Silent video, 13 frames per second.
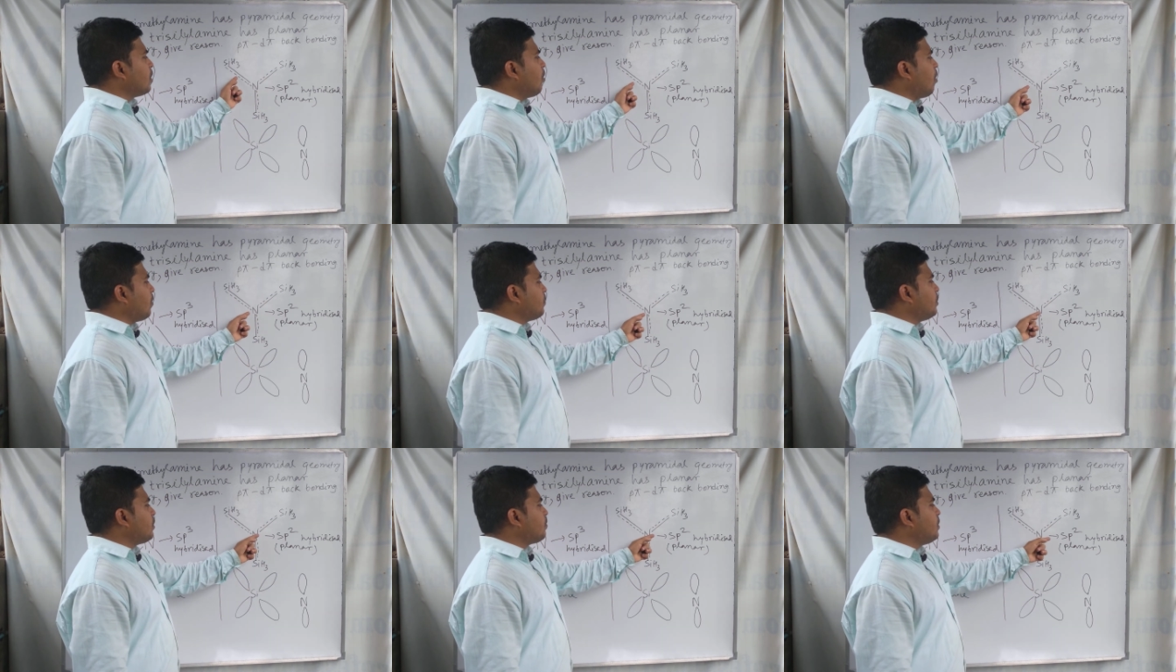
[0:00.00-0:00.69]
of
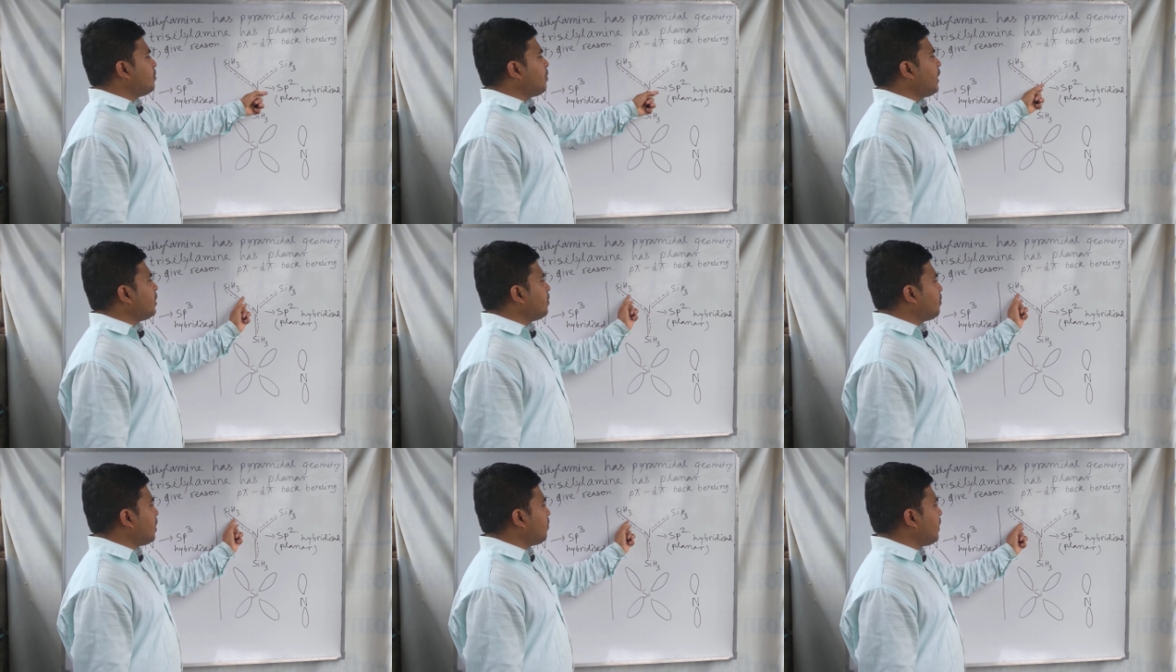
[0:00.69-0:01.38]
this
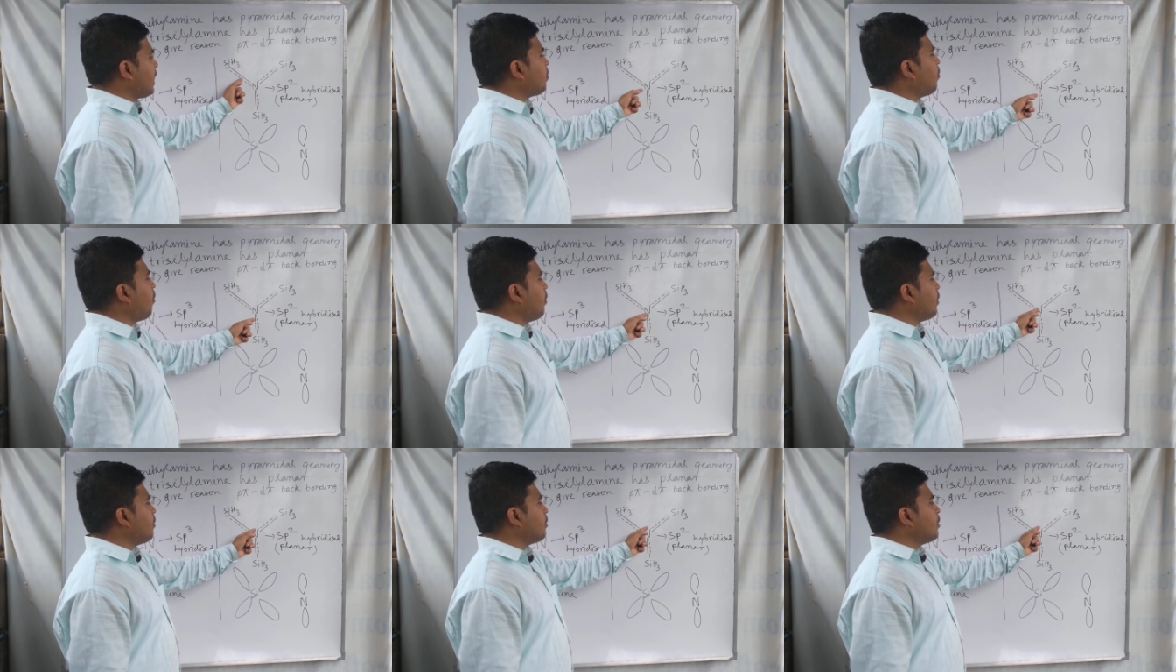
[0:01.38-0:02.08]
pp back
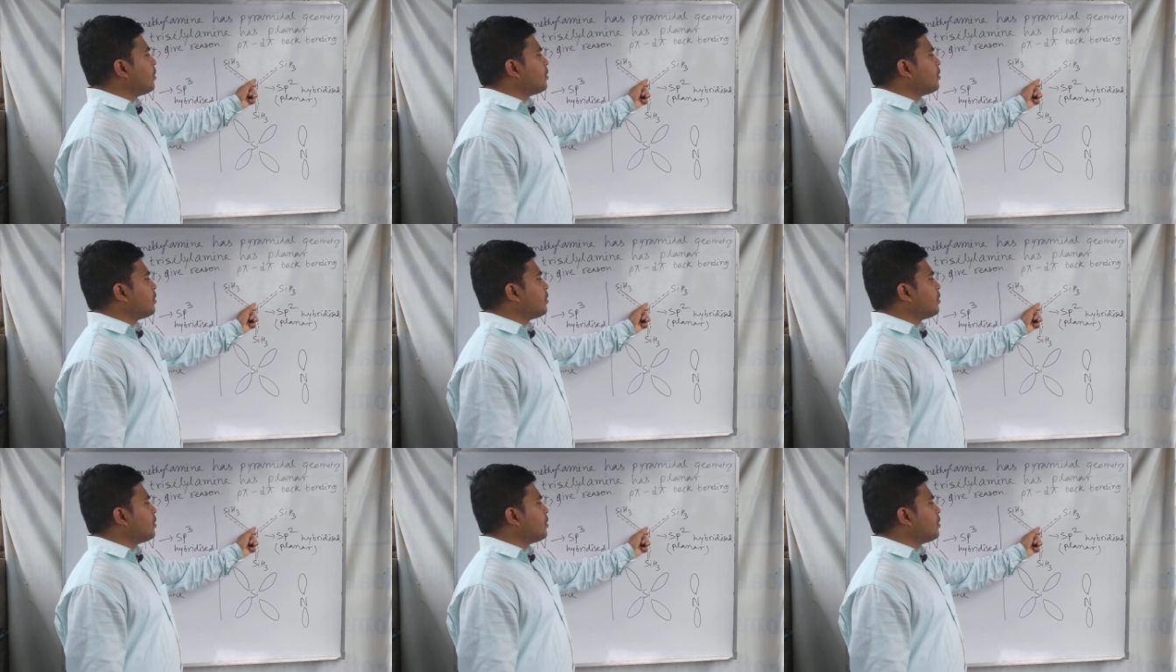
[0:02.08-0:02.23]
bonding,